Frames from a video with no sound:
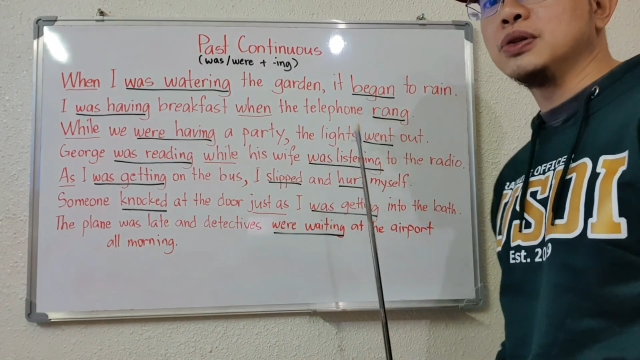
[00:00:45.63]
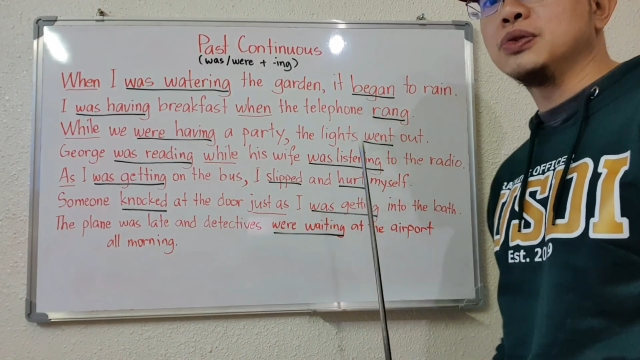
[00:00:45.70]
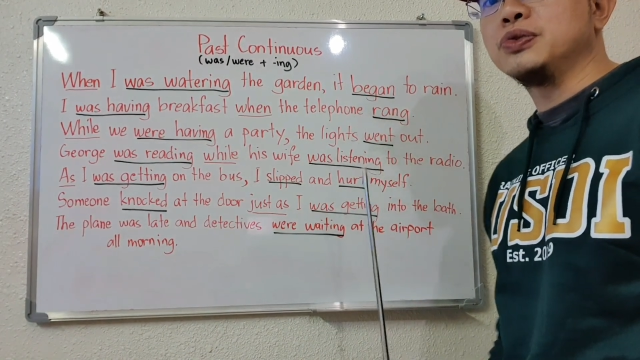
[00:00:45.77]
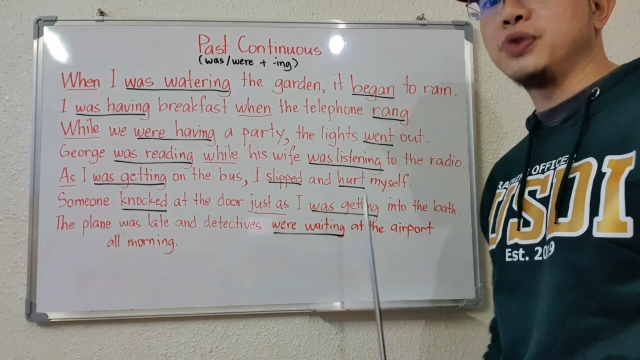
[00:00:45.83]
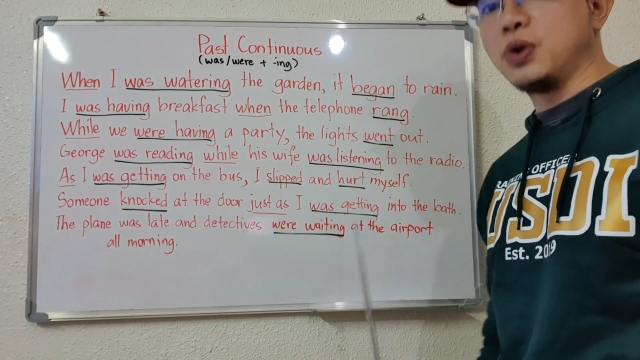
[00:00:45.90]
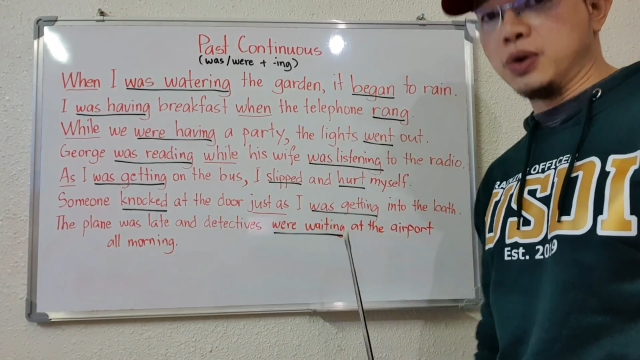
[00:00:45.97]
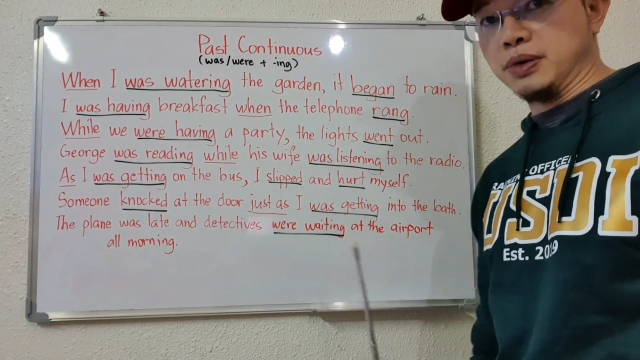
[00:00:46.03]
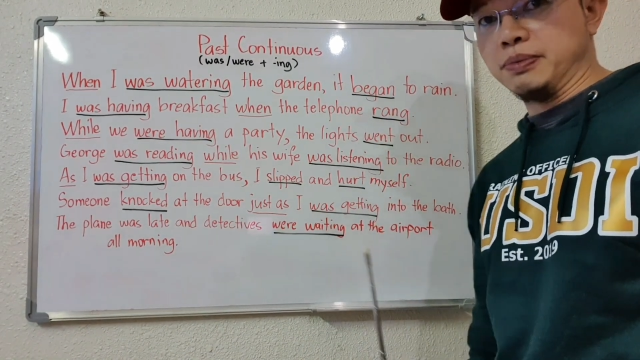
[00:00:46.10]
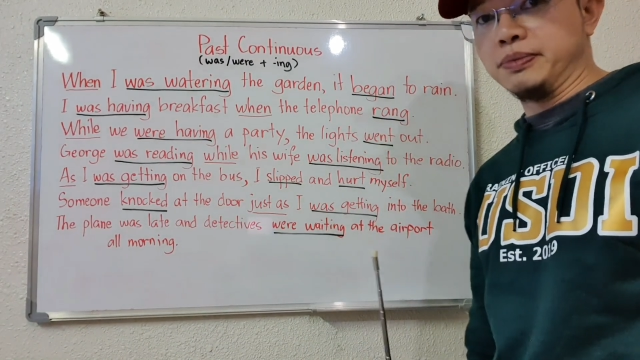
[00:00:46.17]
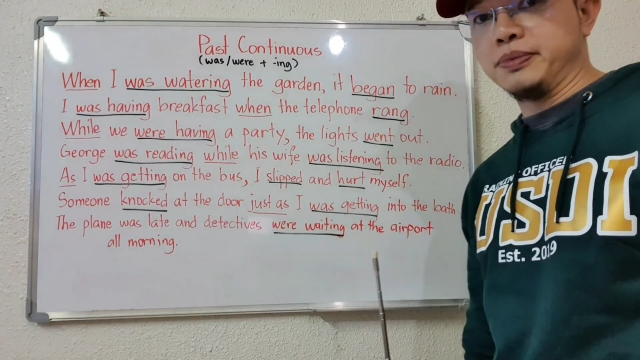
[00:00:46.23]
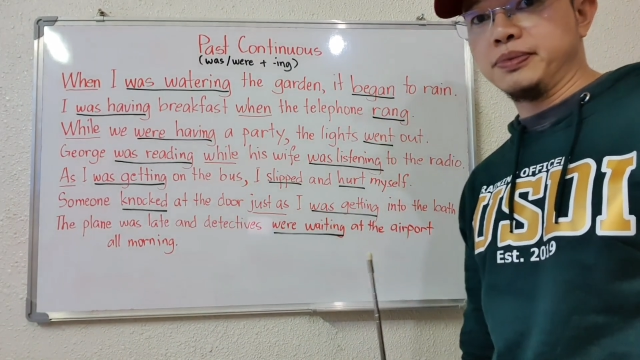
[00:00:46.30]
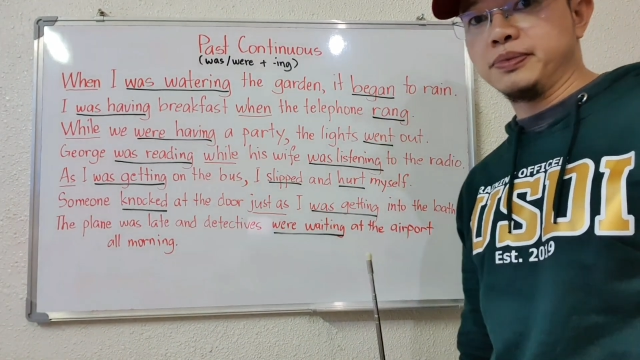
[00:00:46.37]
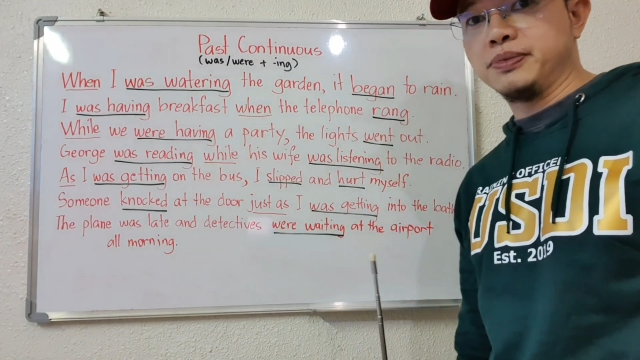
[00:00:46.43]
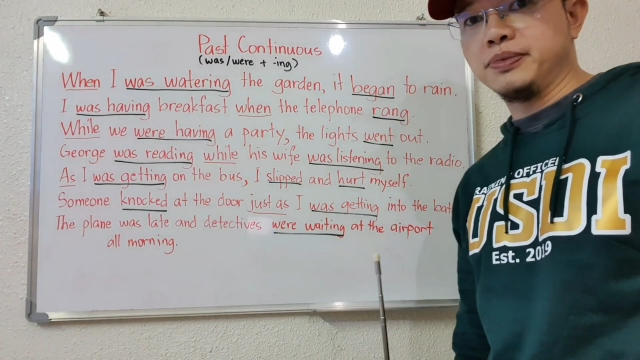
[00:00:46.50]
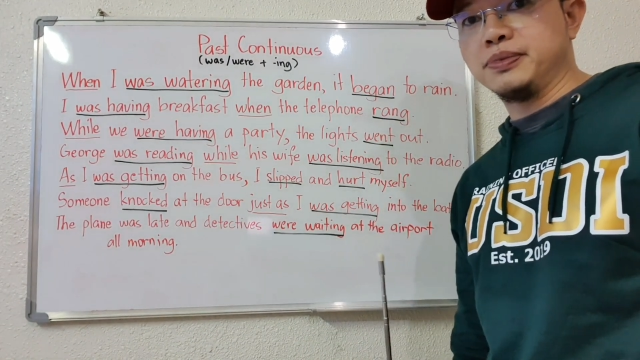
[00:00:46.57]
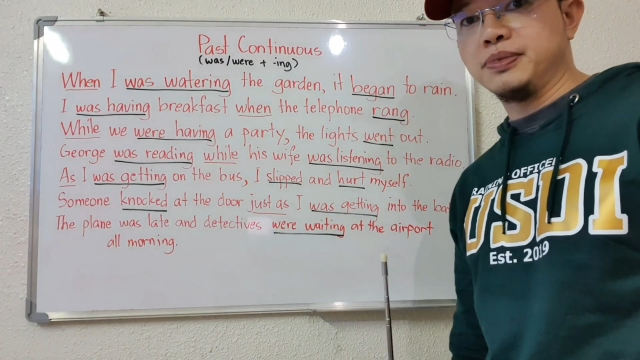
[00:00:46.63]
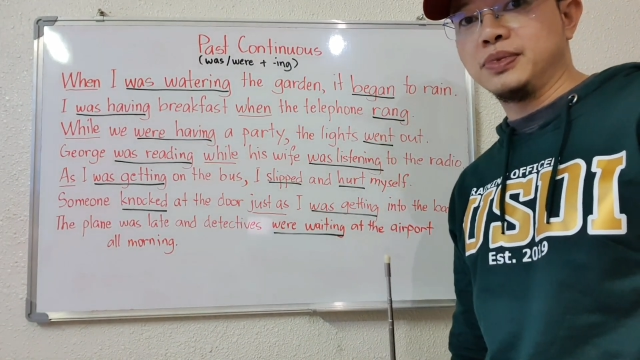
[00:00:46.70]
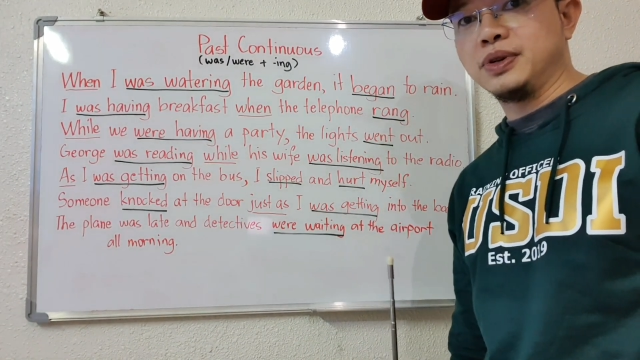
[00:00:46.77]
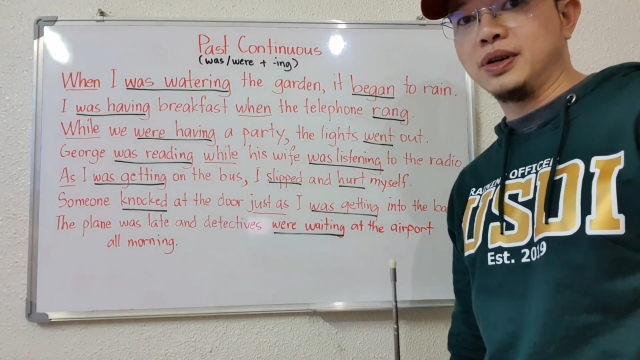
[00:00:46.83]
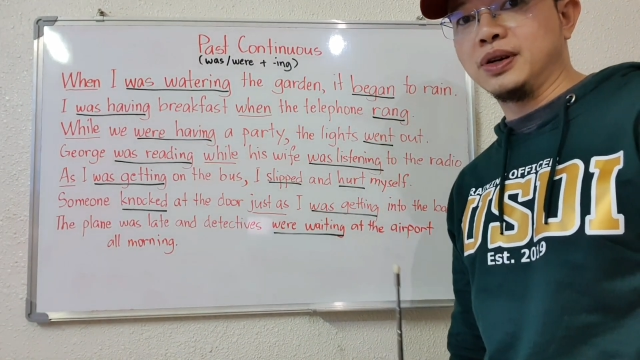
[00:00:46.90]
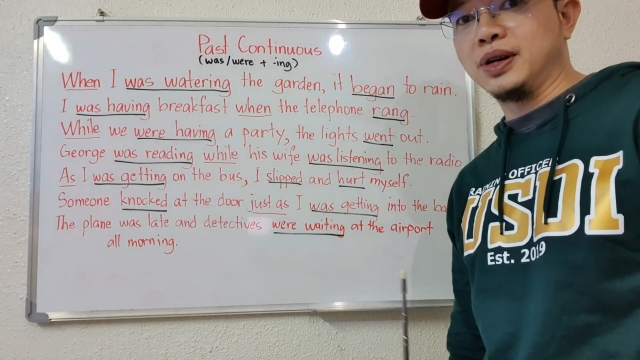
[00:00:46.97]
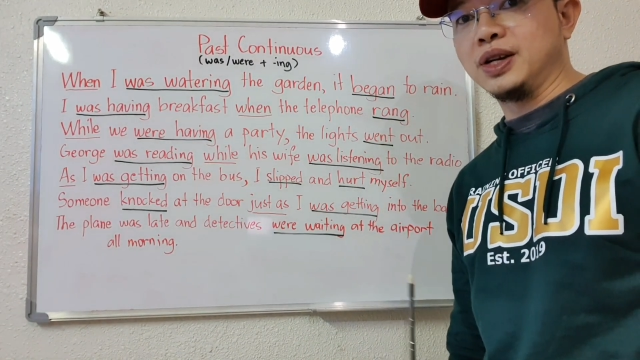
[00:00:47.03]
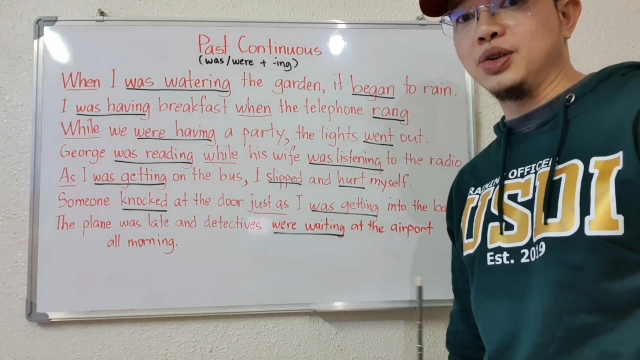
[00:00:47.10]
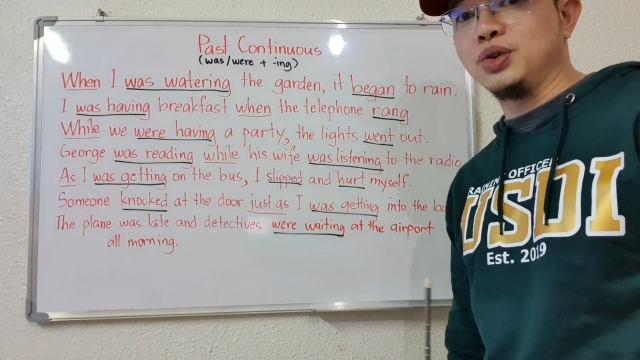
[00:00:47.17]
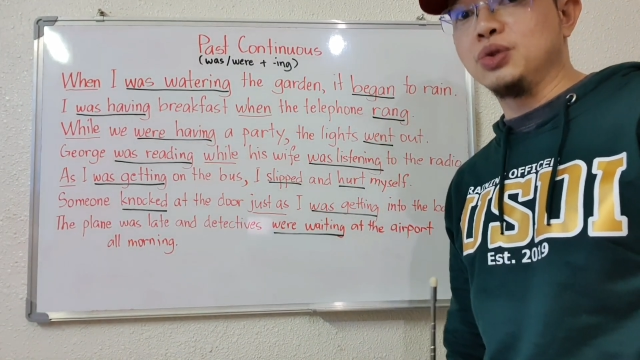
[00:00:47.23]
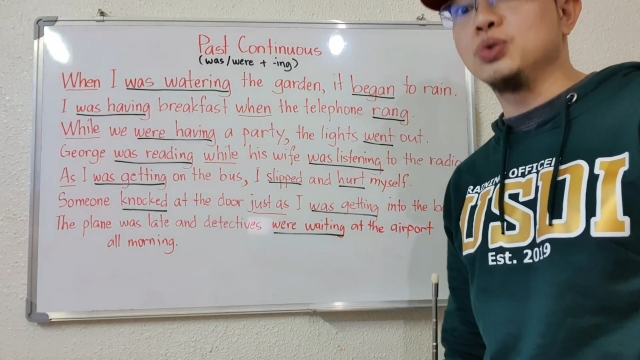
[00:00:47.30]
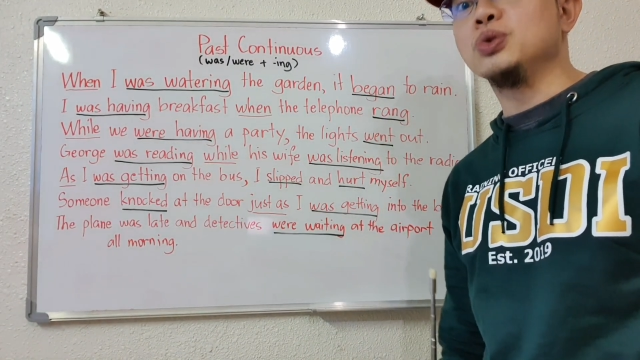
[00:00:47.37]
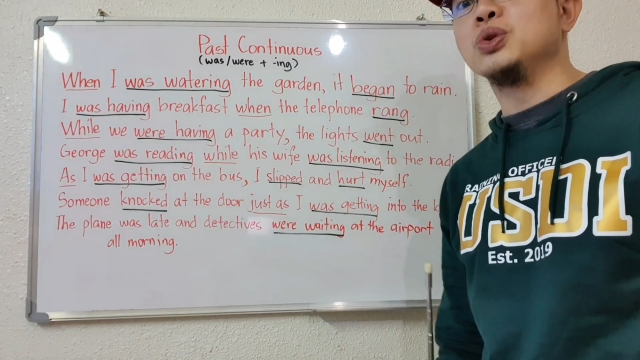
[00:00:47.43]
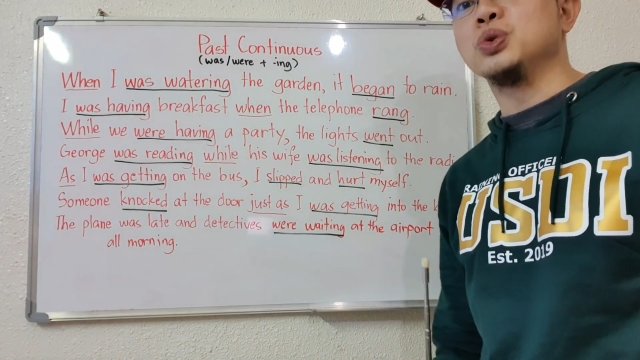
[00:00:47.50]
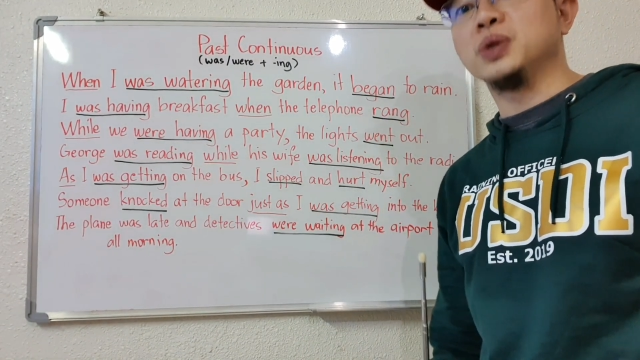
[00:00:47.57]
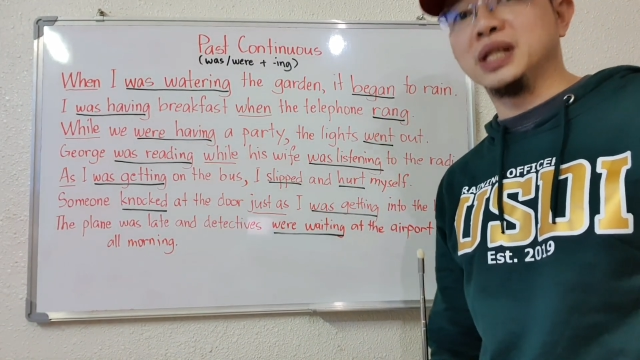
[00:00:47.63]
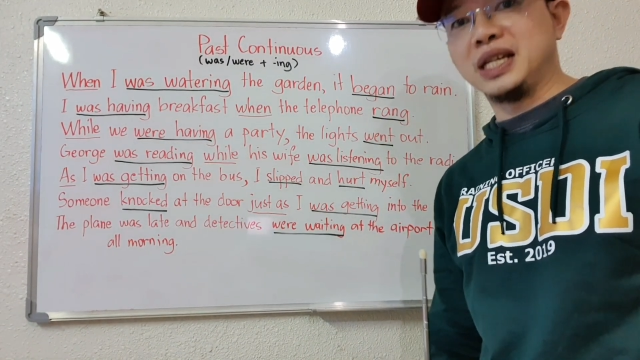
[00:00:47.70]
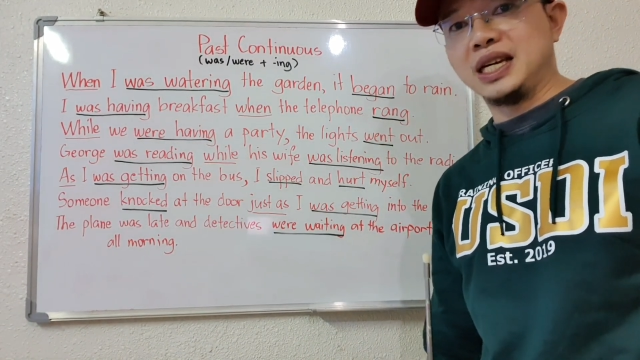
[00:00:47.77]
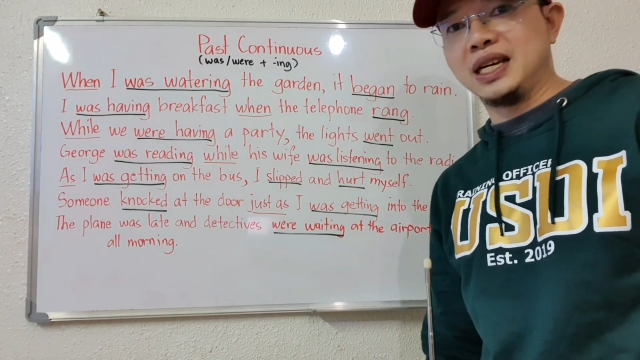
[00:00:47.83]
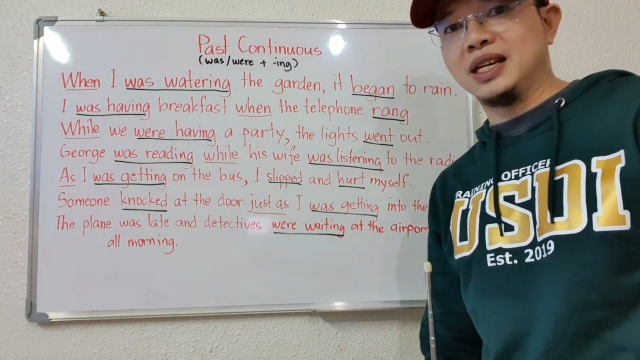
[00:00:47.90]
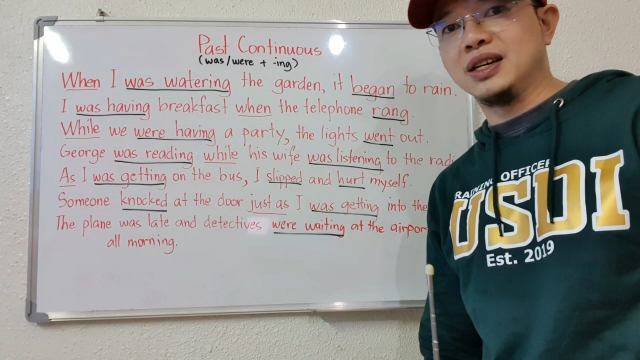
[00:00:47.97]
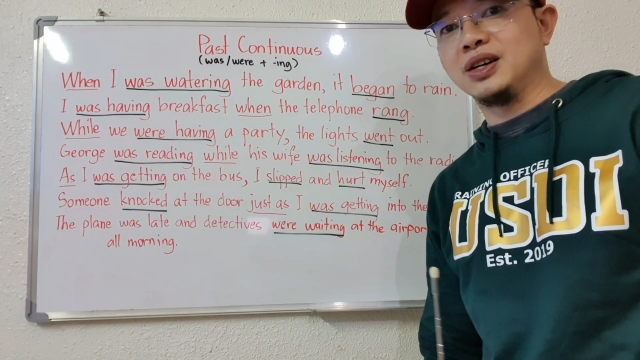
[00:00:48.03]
form. All right, usually.